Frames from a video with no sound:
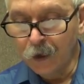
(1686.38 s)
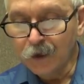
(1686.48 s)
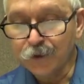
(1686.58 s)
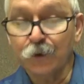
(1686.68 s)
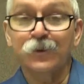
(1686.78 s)

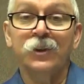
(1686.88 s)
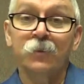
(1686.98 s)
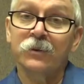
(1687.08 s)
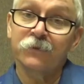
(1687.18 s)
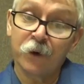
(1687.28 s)
So she
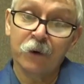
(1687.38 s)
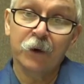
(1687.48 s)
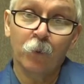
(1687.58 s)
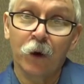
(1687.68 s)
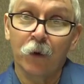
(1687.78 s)
was
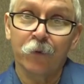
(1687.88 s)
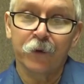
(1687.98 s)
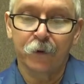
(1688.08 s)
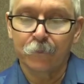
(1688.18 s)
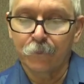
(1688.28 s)
very
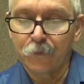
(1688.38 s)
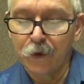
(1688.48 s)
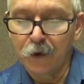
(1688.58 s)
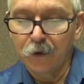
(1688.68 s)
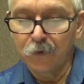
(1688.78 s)
wealthy.
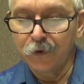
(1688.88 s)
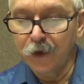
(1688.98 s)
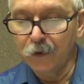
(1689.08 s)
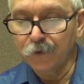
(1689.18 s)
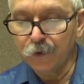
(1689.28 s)
Then
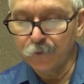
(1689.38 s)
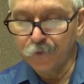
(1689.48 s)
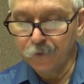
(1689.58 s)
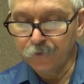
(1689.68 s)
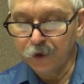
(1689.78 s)
down to the
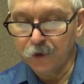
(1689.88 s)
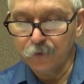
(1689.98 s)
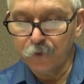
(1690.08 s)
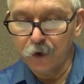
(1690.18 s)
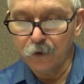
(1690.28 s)
15th
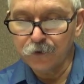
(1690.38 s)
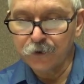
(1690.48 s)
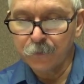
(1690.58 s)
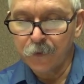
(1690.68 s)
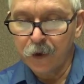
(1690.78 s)

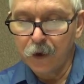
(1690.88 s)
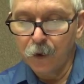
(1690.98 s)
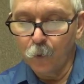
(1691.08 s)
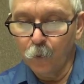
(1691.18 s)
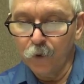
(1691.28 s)
verse,
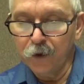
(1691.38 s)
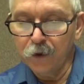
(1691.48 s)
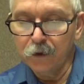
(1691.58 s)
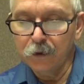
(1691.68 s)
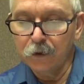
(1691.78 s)

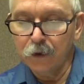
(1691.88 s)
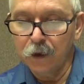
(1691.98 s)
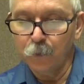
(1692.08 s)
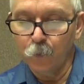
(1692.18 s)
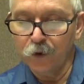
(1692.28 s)
when
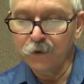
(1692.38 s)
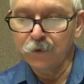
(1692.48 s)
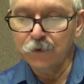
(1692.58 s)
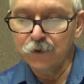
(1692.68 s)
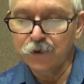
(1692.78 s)
and when
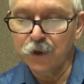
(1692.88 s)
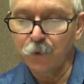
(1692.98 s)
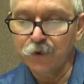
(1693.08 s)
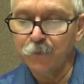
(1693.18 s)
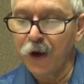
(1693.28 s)
she
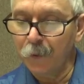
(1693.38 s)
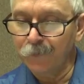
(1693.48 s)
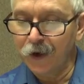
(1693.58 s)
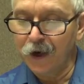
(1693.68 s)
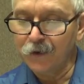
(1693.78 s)
was
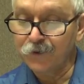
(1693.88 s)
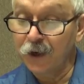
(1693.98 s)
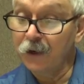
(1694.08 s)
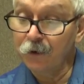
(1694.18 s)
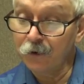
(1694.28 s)
baptized
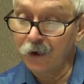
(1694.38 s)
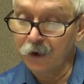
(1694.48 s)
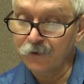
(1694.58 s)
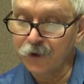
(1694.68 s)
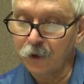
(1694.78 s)
and her
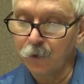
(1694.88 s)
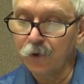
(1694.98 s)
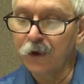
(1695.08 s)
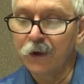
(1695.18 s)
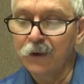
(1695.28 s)
household,
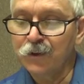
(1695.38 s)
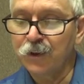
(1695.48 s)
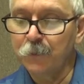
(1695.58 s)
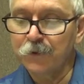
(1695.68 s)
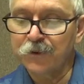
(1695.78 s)

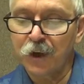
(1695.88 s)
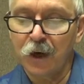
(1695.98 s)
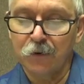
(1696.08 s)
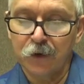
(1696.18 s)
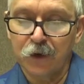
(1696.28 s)
she
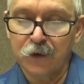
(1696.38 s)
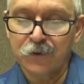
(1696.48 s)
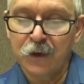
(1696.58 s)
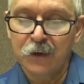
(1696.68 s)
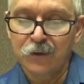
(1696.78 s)
besought
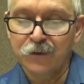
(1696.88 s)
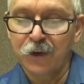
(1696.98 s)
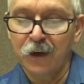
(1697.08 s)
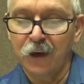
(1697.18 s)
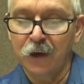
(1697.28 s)
us,
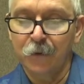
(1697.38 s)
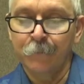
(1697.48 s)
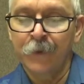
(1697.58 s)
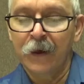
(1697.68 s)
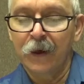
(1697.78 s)
saying,
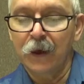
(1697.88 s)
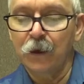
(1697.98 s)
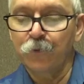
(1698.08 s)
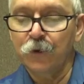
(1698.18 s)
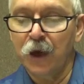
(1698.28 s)

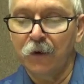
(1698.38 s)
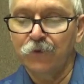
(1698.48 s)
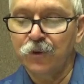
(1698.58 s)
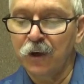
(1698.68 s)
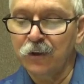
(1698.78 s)
If you have
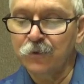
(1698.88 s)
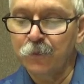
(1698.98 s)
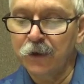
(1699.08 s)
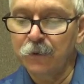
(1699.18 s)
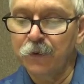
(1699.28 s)
judged
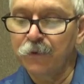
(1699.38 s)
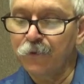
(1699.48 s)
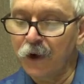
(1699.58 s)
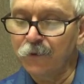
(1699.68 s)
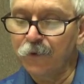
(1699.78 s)
me to be
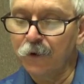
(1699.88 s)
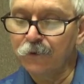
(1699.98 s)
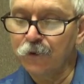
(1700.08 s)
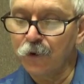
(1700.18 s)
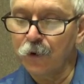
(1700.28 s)
faithful
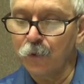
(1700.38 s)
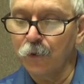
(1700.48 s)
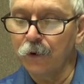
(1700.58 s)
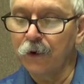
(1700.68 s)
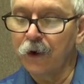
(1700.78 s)
to the
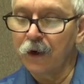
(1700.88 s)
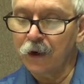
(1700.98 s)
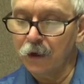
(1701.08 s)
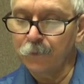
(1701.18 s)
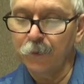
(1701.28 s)
Lord,
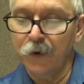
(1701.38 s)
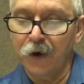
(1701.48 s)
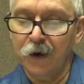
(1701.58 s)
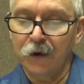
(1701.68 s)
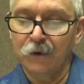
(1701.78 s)
come to my
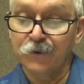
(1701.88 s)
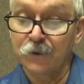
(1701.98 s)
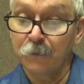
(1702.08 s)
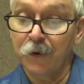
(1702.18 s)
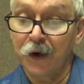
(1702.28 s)
house
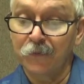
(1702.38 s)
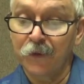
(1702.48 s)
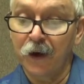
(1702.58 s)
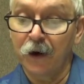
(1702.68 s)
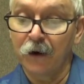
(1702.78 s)
and abide
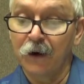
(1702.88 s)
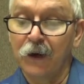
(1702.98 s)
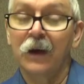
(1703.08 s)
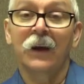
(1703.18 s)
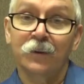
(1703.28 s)
there.
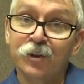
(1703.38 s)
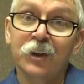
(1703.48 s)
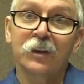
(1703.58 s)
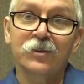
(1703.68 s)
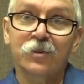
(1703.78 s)
And
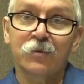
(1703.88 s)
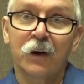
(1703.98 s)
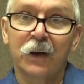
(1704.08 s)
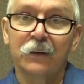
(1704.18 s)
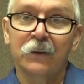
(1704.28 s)
she
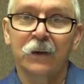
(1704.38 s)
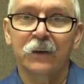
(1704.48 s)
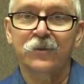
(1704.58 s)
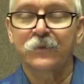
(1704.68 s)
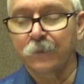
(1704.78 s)
constrained
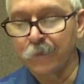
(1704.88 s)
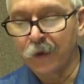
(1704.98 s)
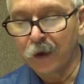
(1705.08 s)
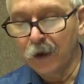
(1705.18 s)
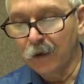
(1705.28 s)
us.
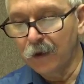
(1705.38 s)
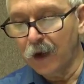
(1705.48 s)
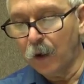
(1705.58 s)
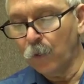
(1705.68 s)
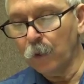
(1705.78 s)

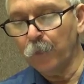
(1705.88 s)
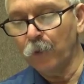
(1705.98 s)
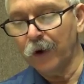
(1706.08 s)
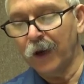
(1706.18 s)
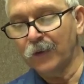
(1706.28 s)
Now, I want to
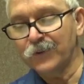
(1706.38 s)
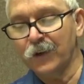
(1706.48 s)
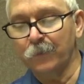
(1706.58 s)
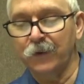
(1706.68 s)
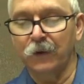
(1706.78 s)
point out
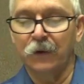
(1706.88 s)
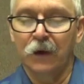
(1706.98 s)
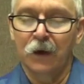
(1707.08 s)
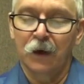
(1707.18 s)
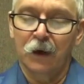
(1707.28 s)
something,
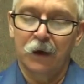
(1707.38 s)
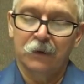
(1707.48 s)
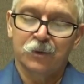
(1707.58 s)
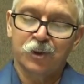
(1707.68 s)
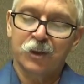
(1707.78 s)

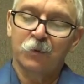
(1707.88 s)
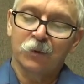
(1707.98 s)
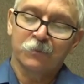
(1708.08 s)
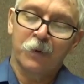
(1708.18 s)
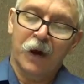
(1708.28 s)
and she
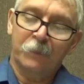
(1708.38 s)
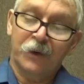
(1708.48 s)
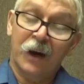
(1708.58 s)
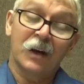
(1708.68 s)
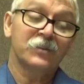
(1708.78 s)
was
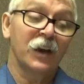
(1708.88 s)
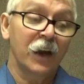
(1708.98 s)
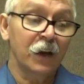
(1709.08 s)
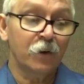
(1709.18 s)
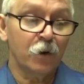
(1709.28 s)
baptized
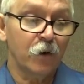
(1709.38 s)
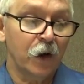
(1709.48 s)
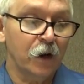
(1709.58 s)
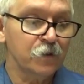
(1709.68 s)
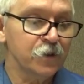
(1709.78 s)
and her
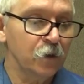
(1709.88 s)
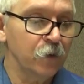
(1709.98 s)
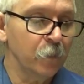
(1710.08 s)
household.